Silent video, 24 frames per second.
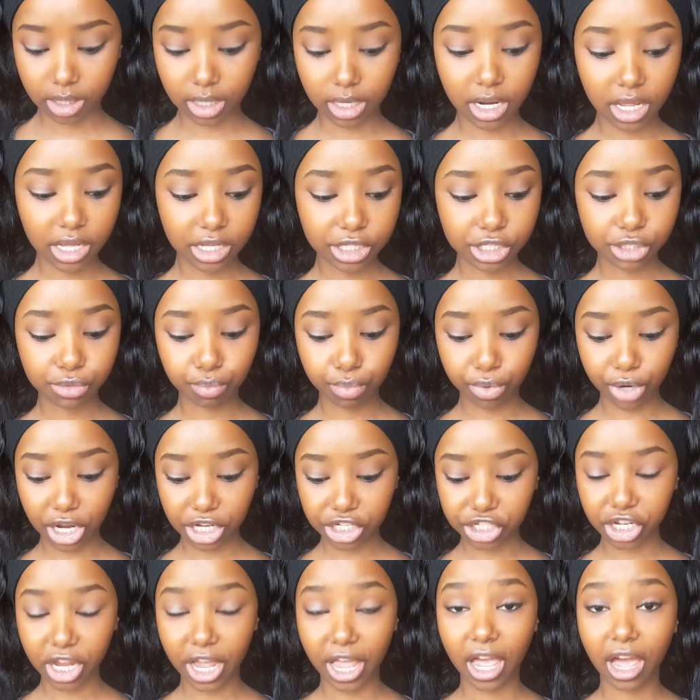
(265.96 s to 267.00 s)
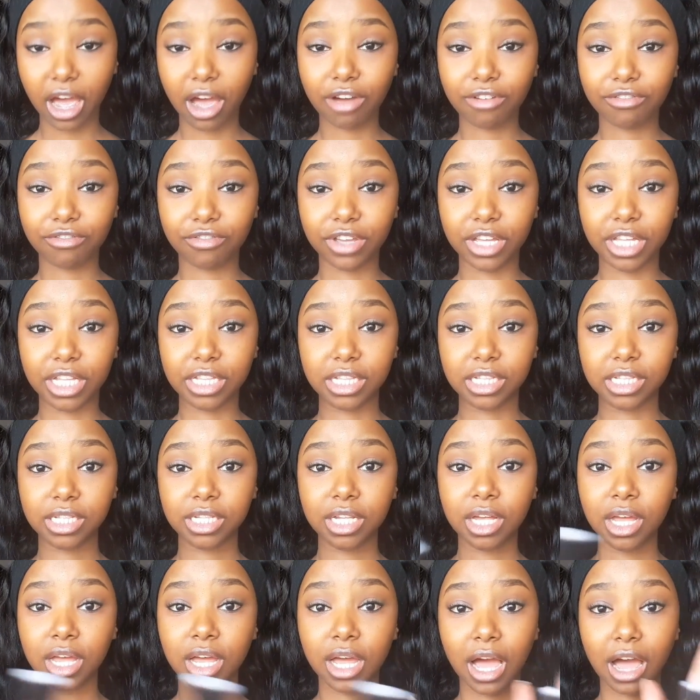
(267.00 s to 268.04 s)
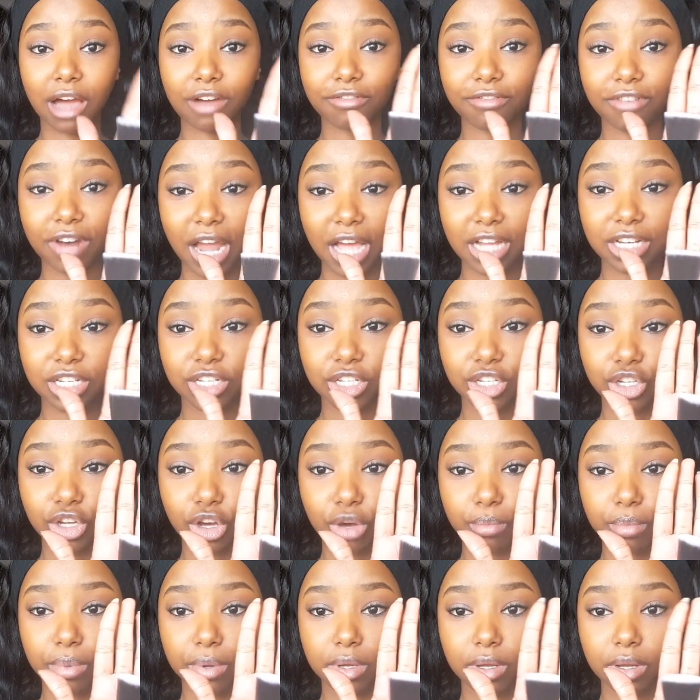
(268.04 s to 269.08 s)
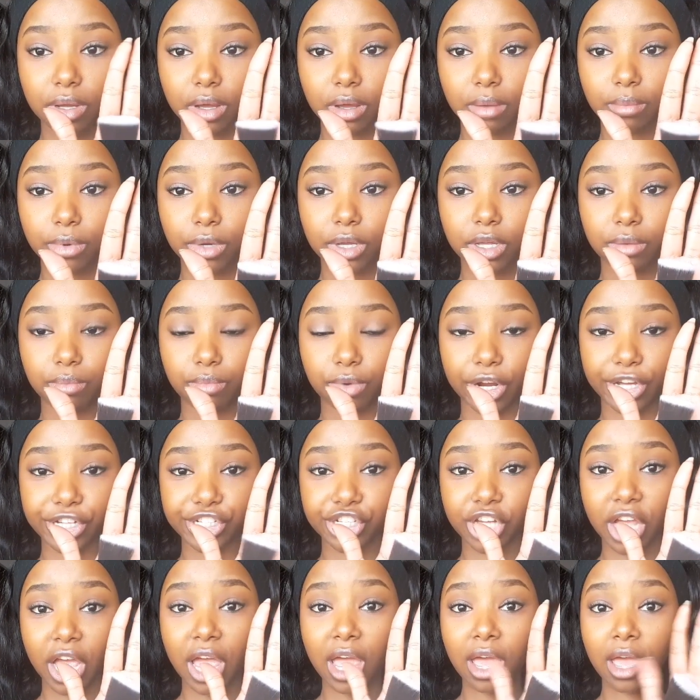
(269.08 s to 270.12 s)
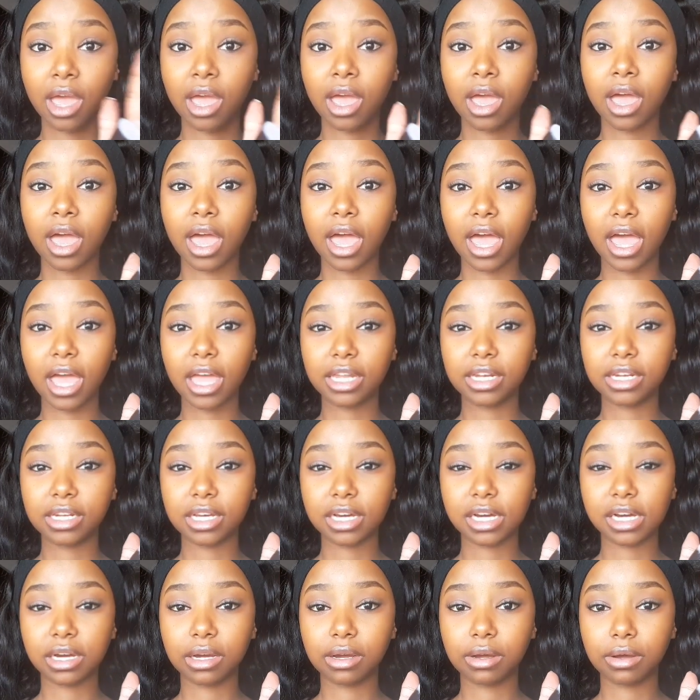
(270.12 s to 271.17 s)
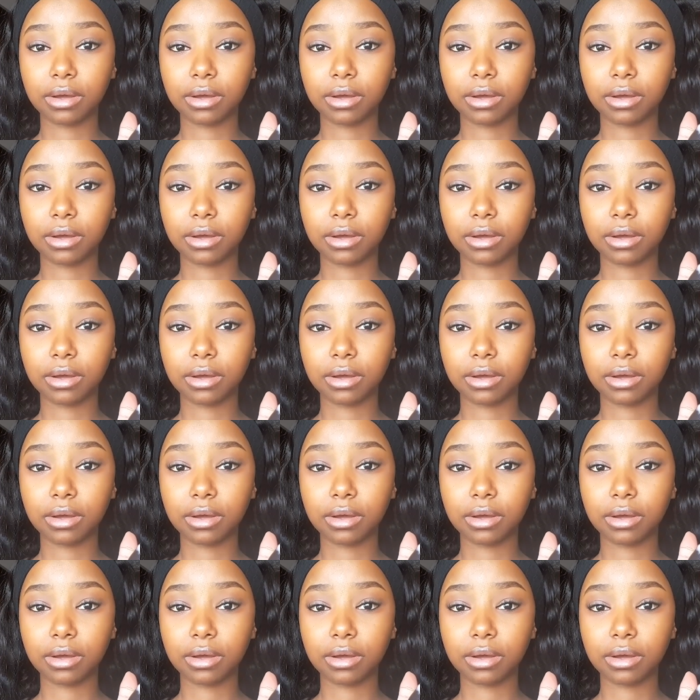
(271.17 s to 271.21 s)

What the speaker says: The next brush I have is a flat top kabuki brush, and